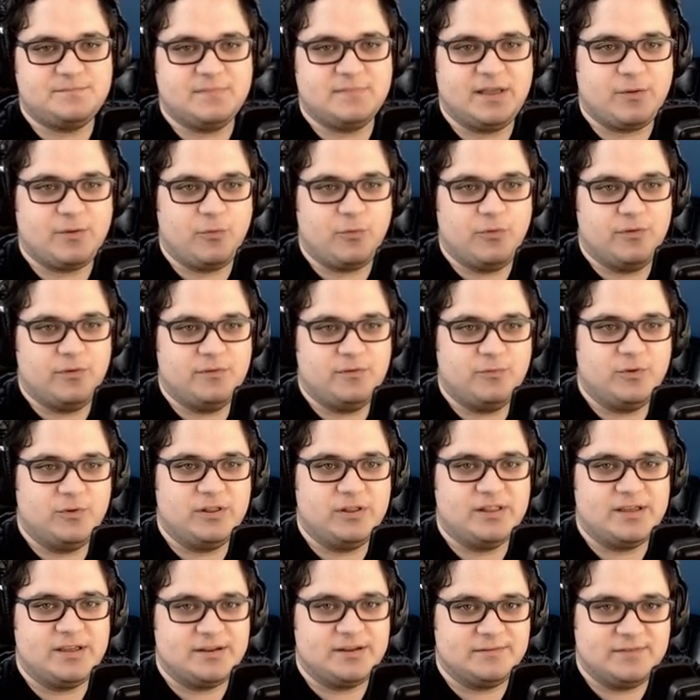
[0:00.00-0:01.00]
Like, w mm-hmm.
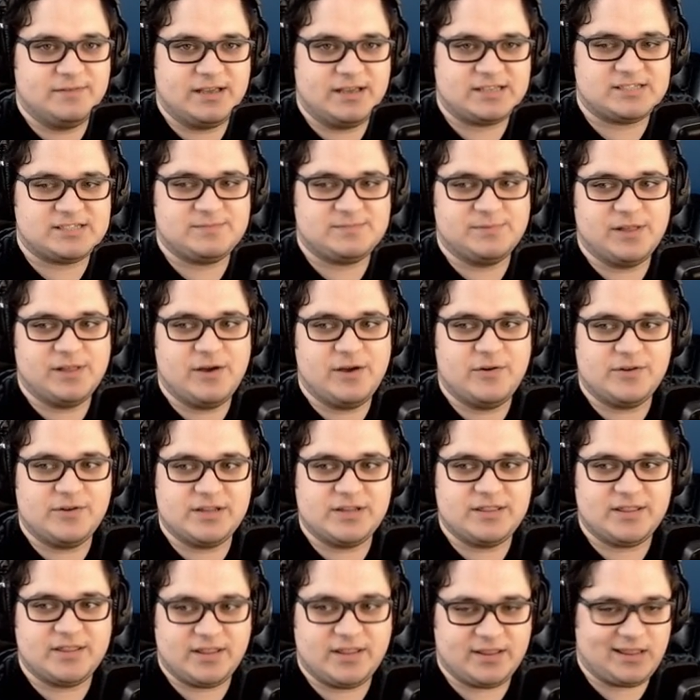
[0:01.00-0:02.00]
will it explode
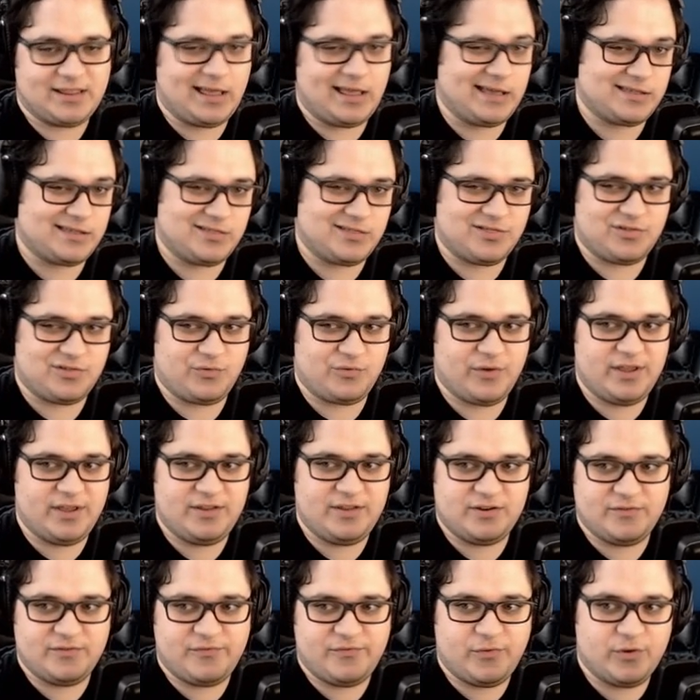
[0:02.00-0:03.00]
in the like
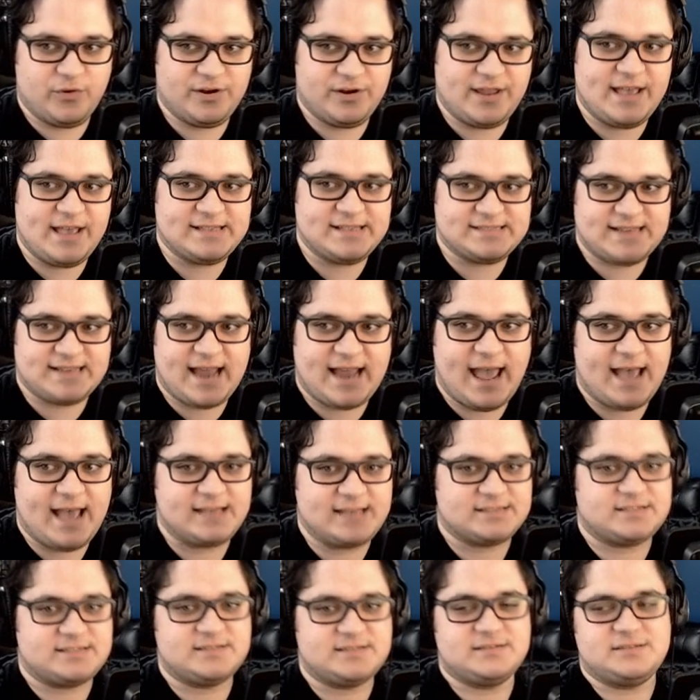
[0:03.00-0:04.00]
three to four days it
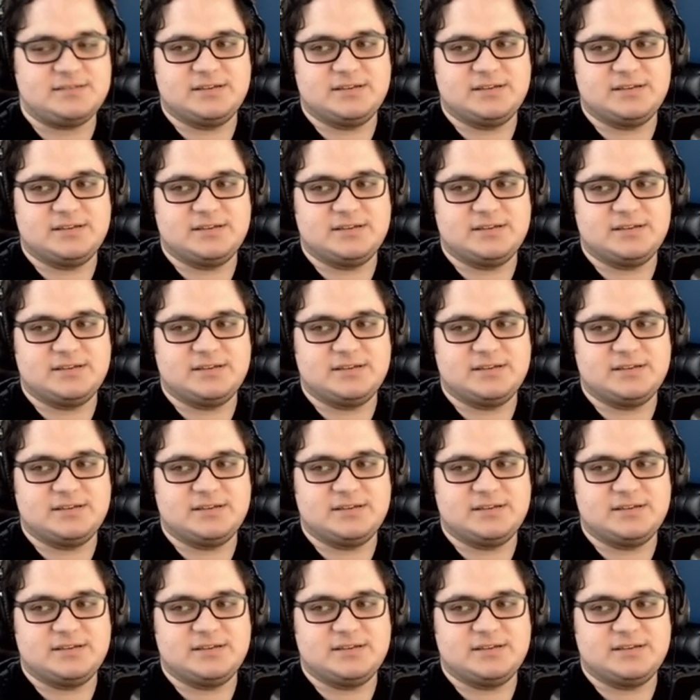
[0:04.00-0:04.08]
has